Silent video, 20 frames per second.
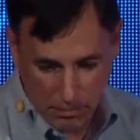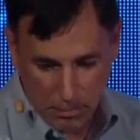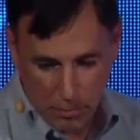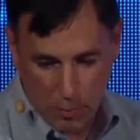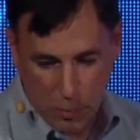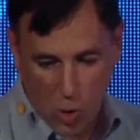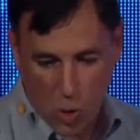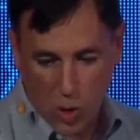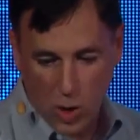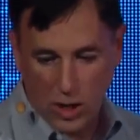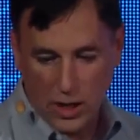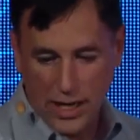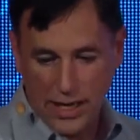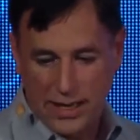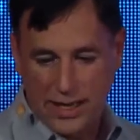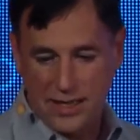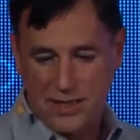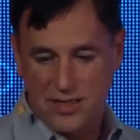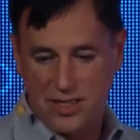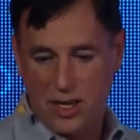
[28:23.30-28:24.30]
poorly
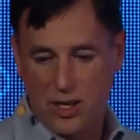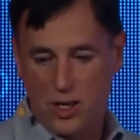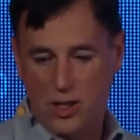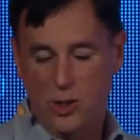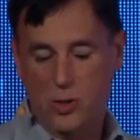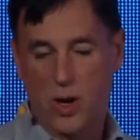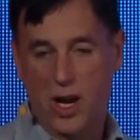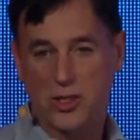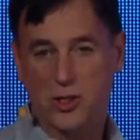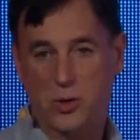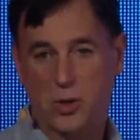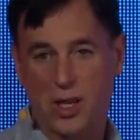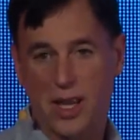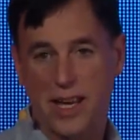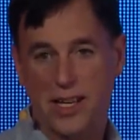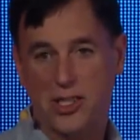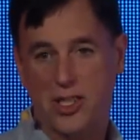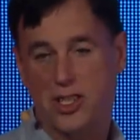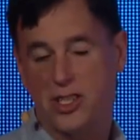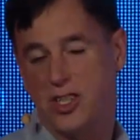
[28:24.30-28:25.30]
considered trust
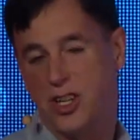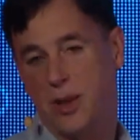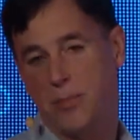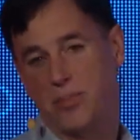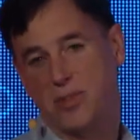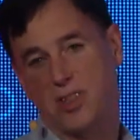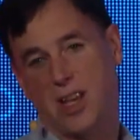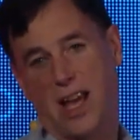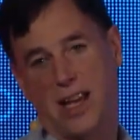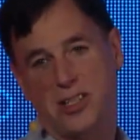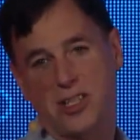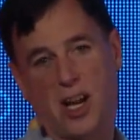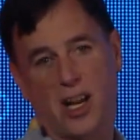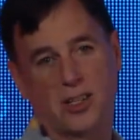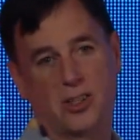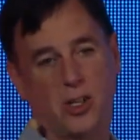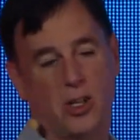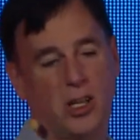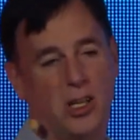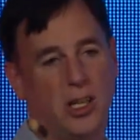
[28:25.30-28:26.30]
relationships. I
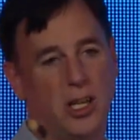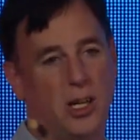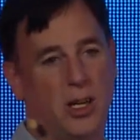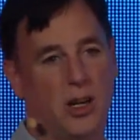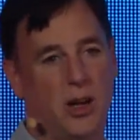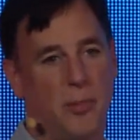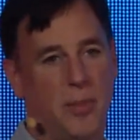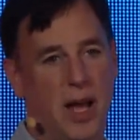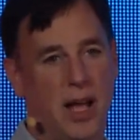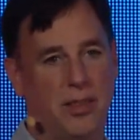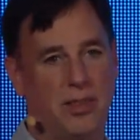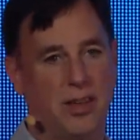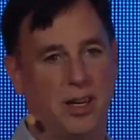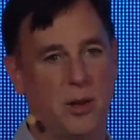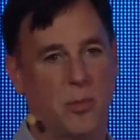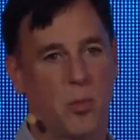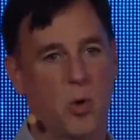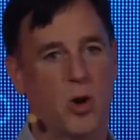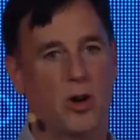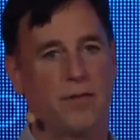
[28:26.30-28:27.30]
talked earlier about the
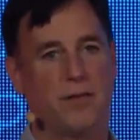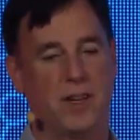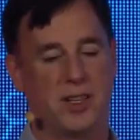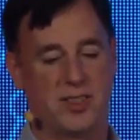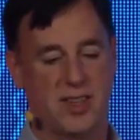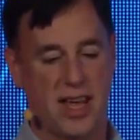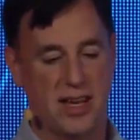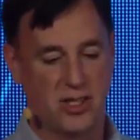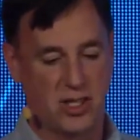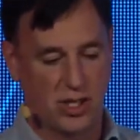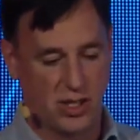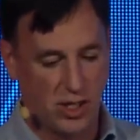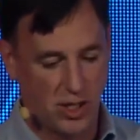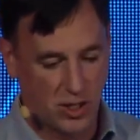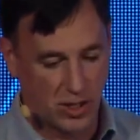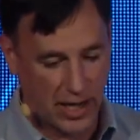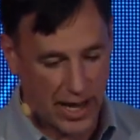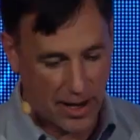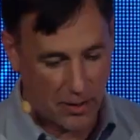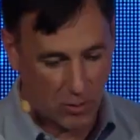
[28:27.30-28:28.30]
amorphous edge of
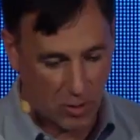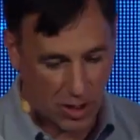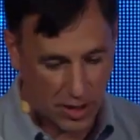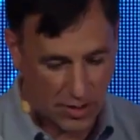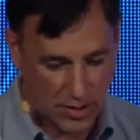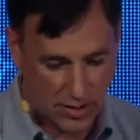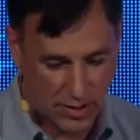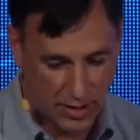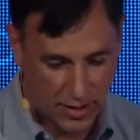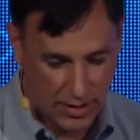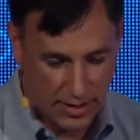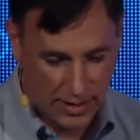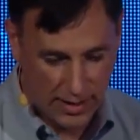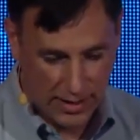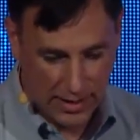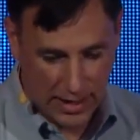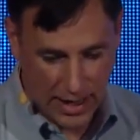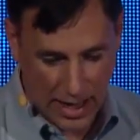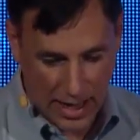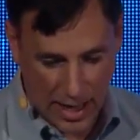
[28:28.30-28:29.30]
your networks.
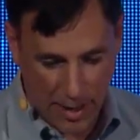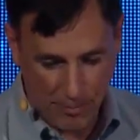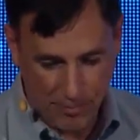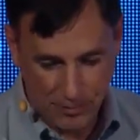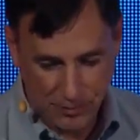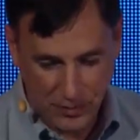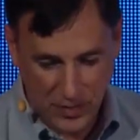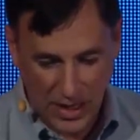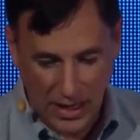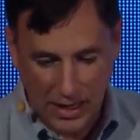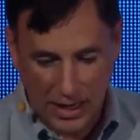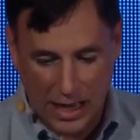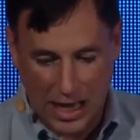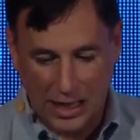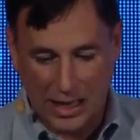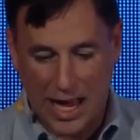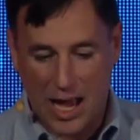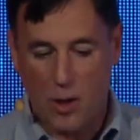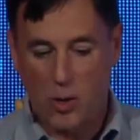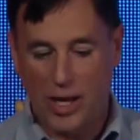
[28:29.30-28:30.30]

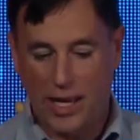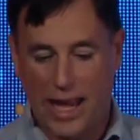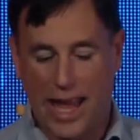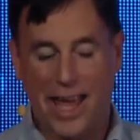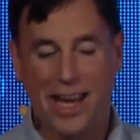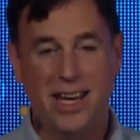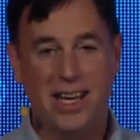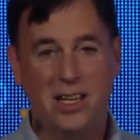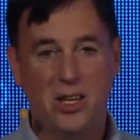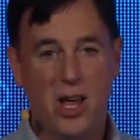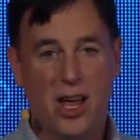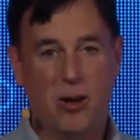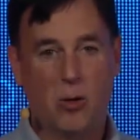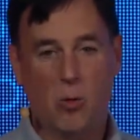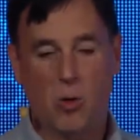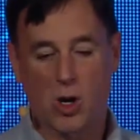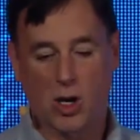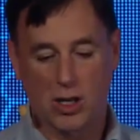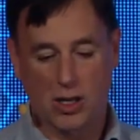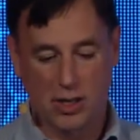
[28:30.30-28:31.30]
Allowing any
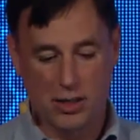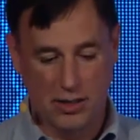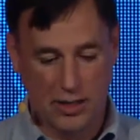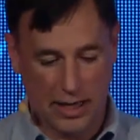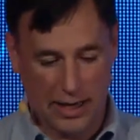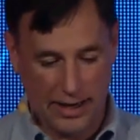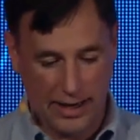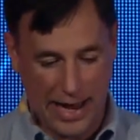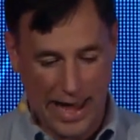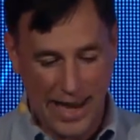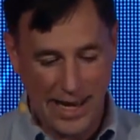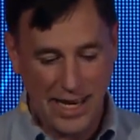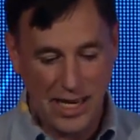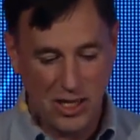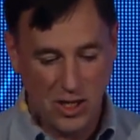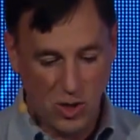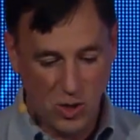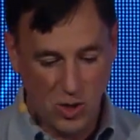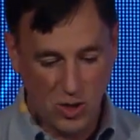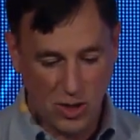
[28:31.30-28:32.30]
network, any
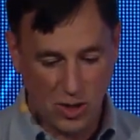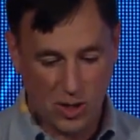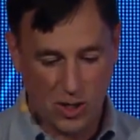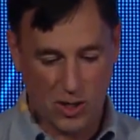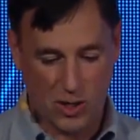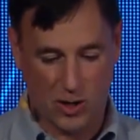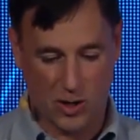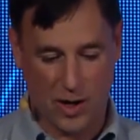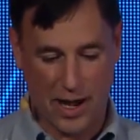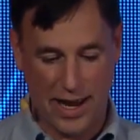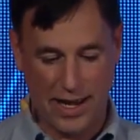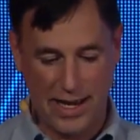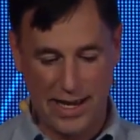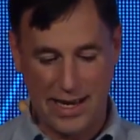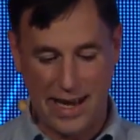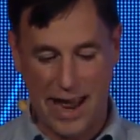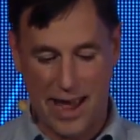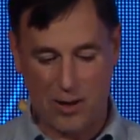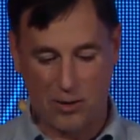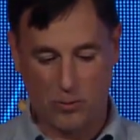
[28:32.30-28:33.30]
user or
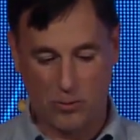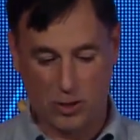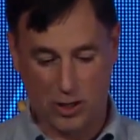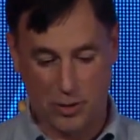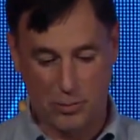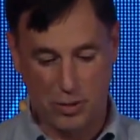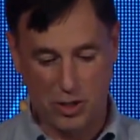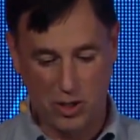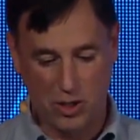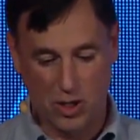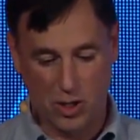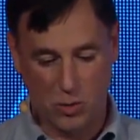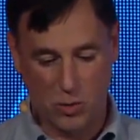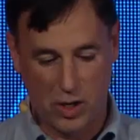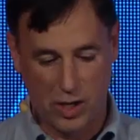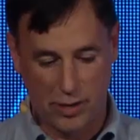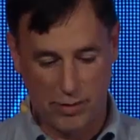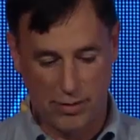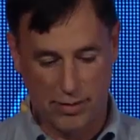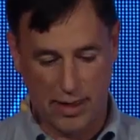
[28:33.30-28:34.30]
any computer
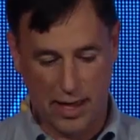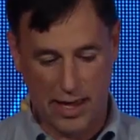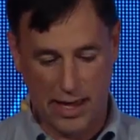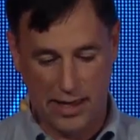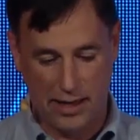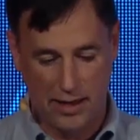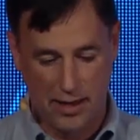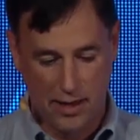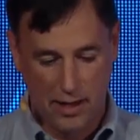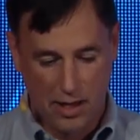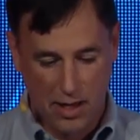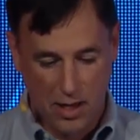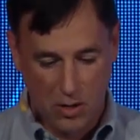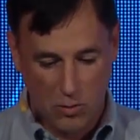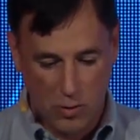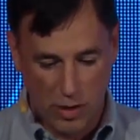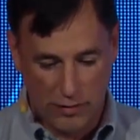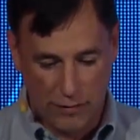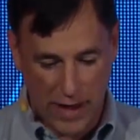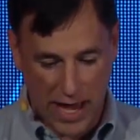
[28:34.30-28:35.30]
with
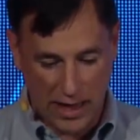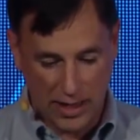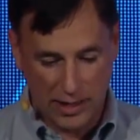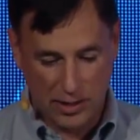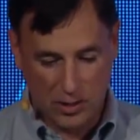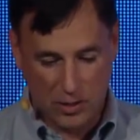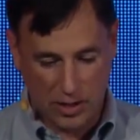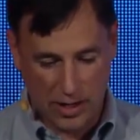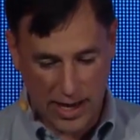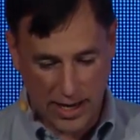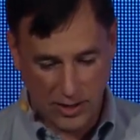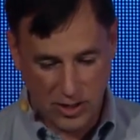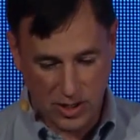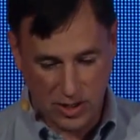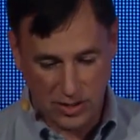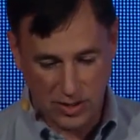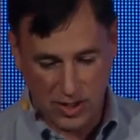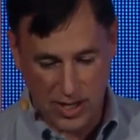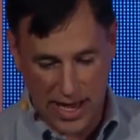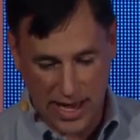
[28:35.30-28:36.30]
valid
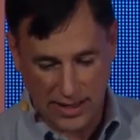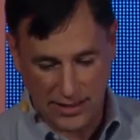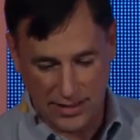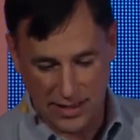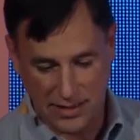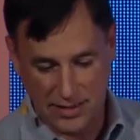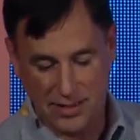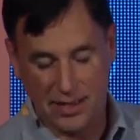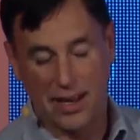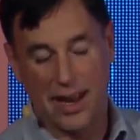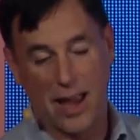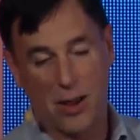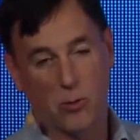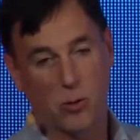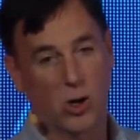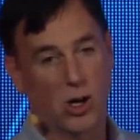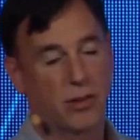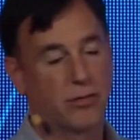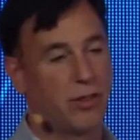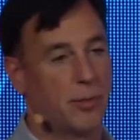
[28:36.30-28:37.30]
credentials to access the
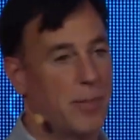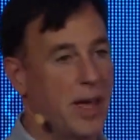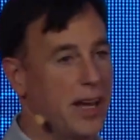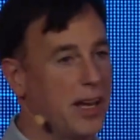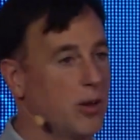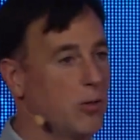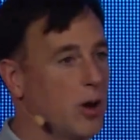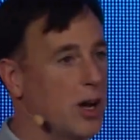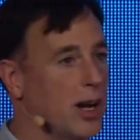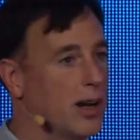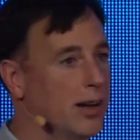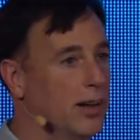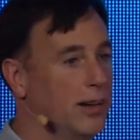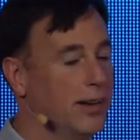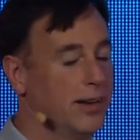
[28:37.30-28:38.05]
network from anywhere,